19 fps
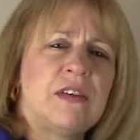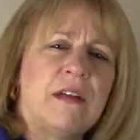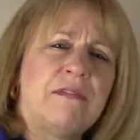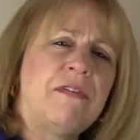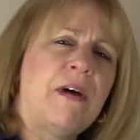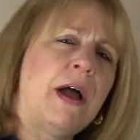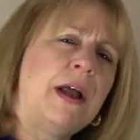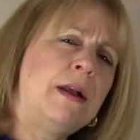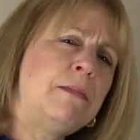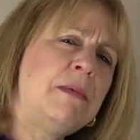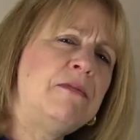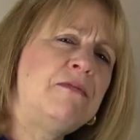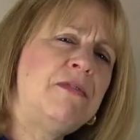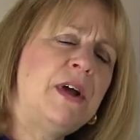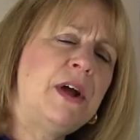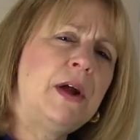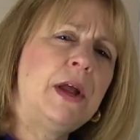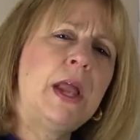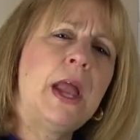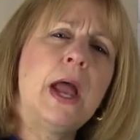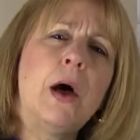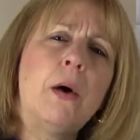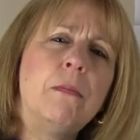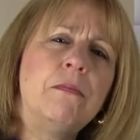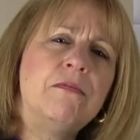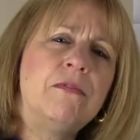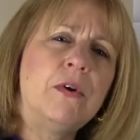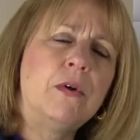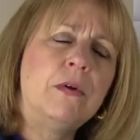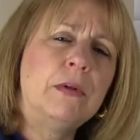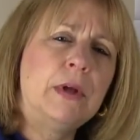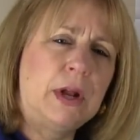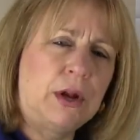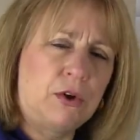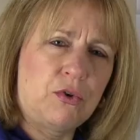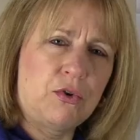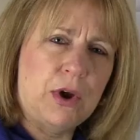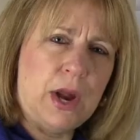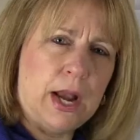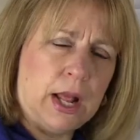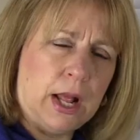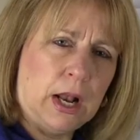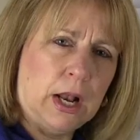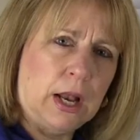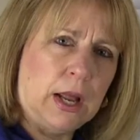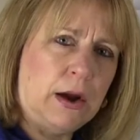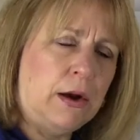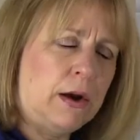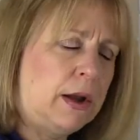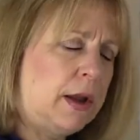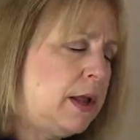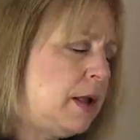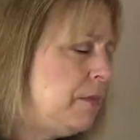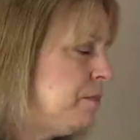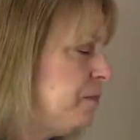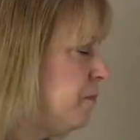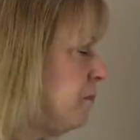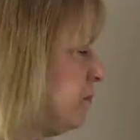I find to be very helpful in creating clarity